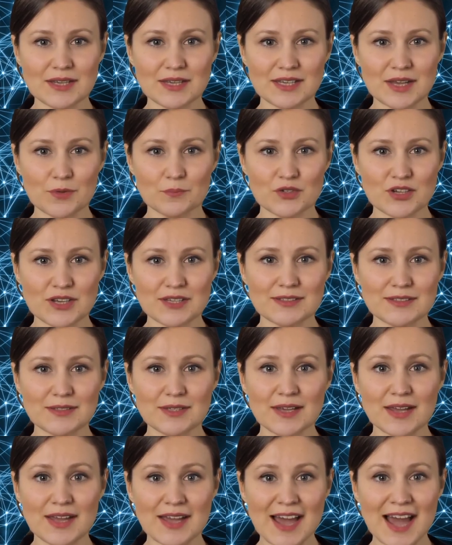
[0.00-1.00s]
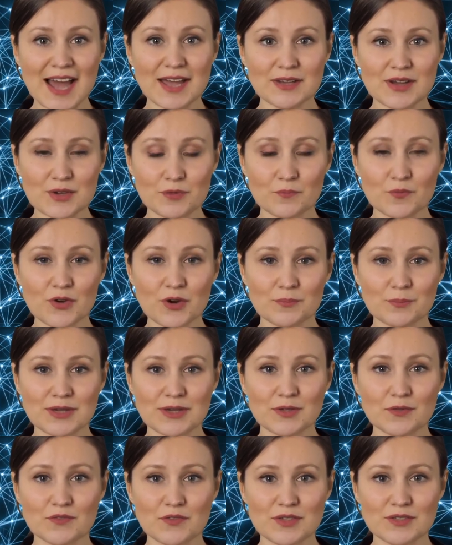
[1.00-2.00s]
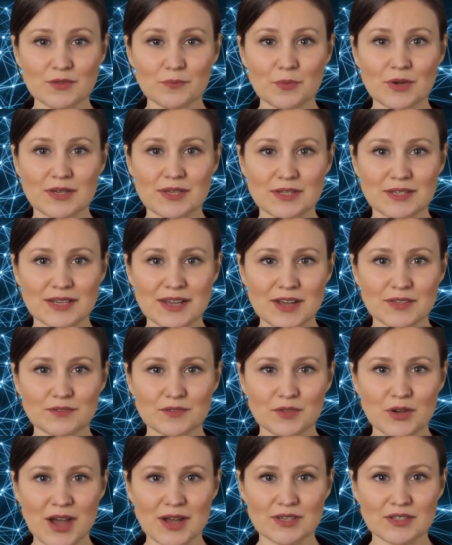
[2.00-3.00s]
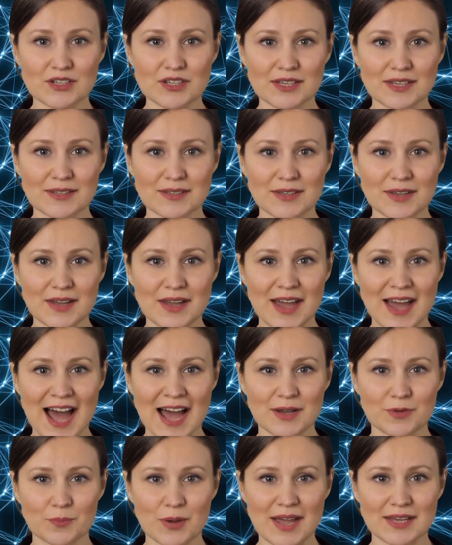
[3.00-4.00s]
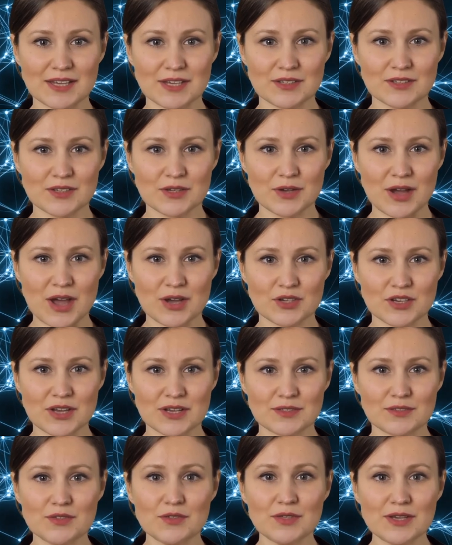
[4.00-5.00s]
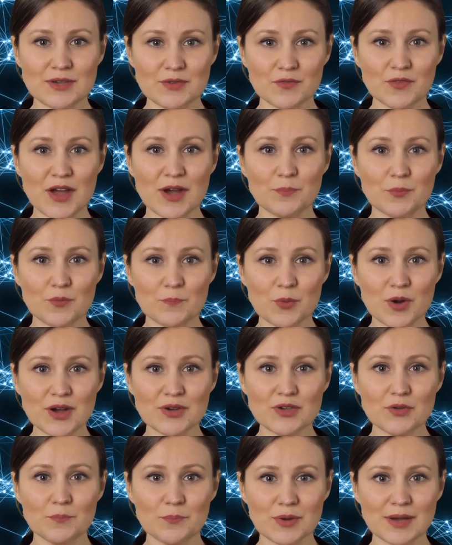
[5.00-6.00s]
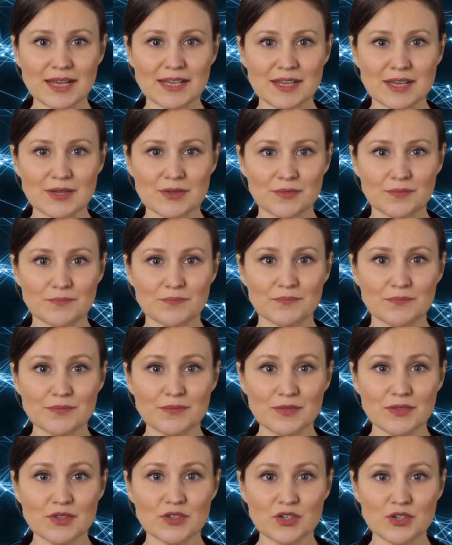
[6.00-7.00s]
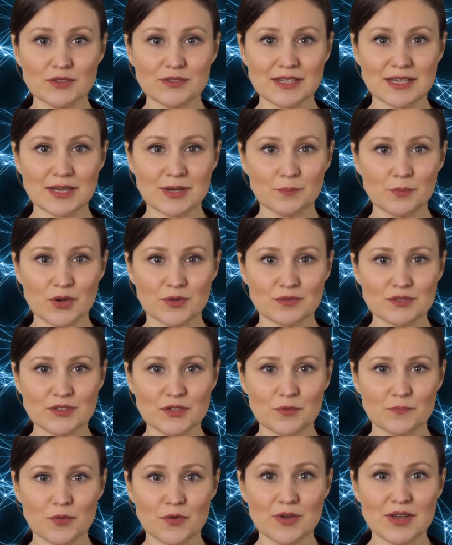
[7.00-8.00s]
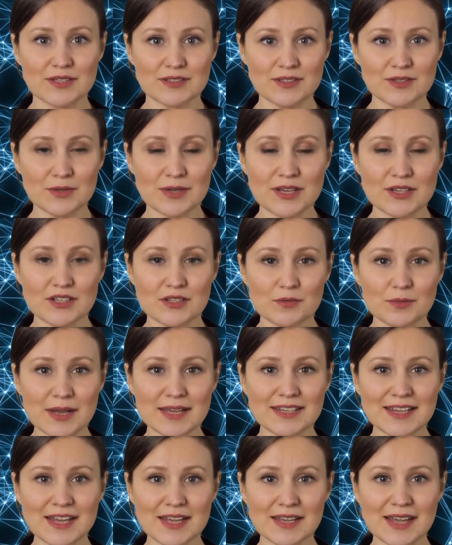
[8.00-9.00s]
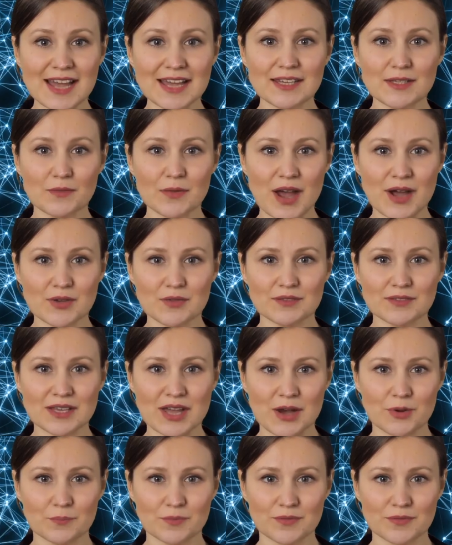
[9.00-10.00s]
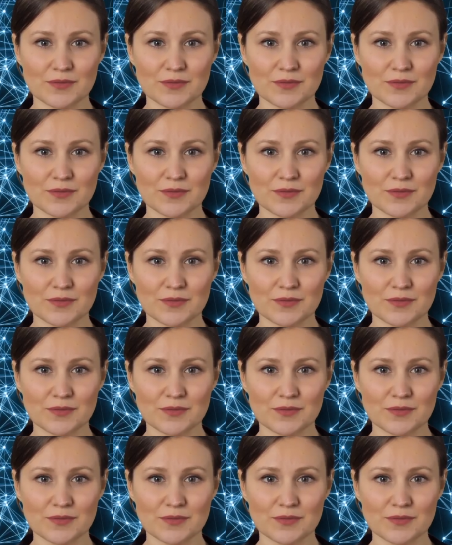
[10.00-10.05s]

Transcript: assumptions and confirming the feasibility of strategy and method selection during fiber project planning. Choosing the most suitable installation method is a vital step,